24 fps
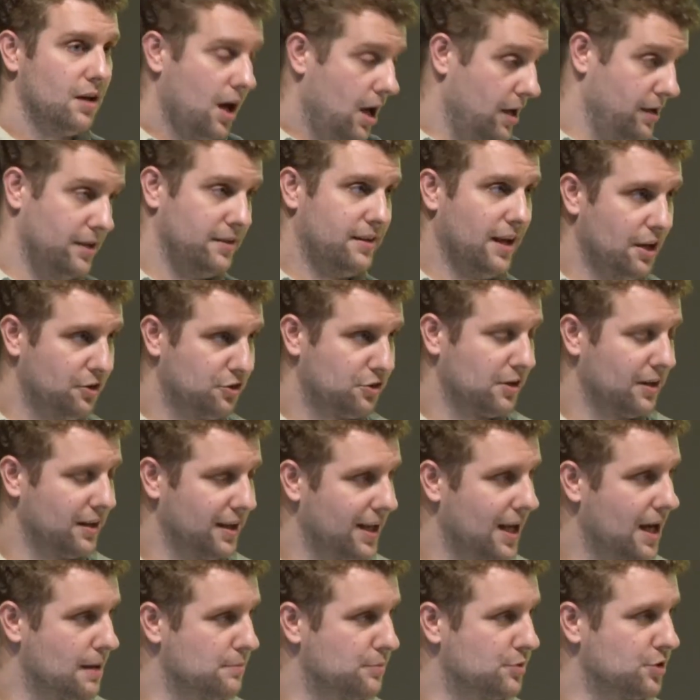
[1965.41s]

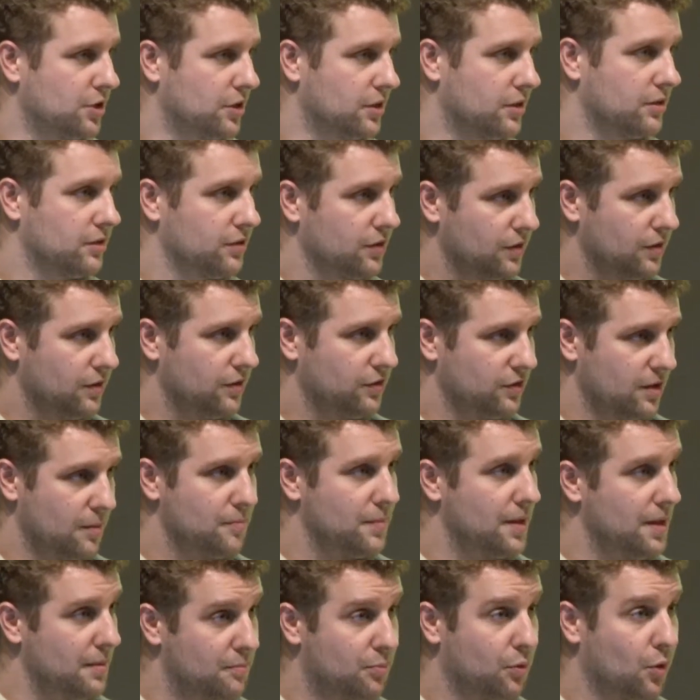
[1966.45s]
unintentionally I'm sure,
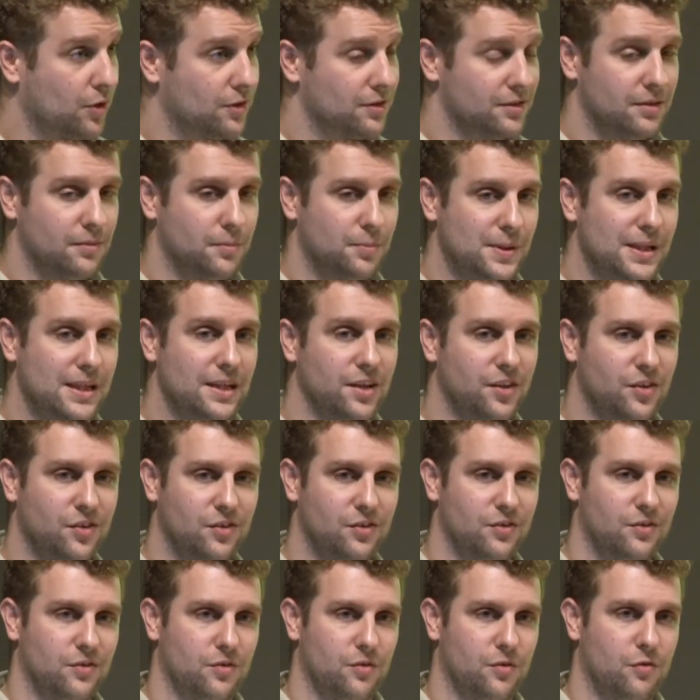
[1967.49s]
some important
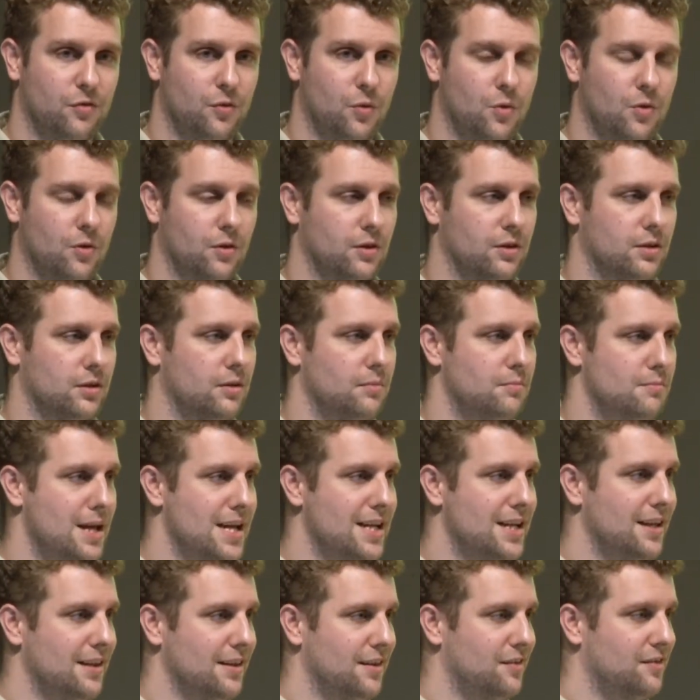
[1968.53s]
piece for
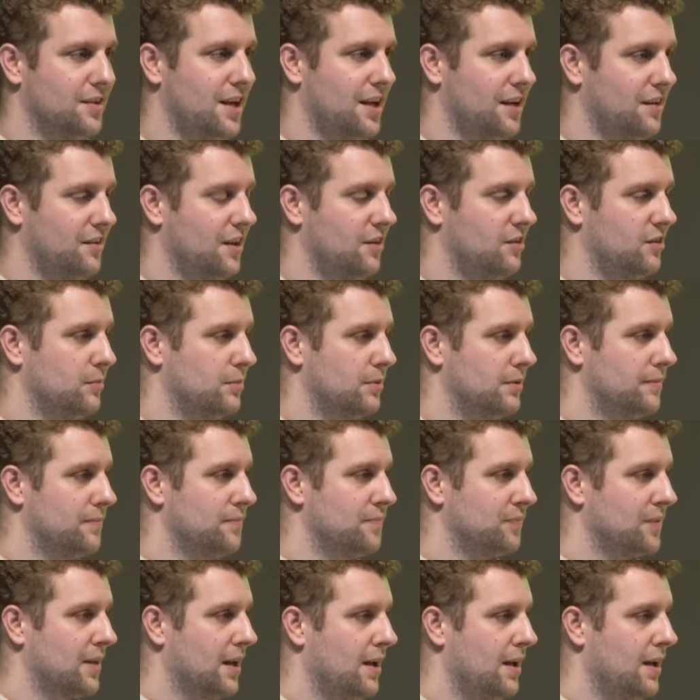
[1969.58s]
making the site accessible.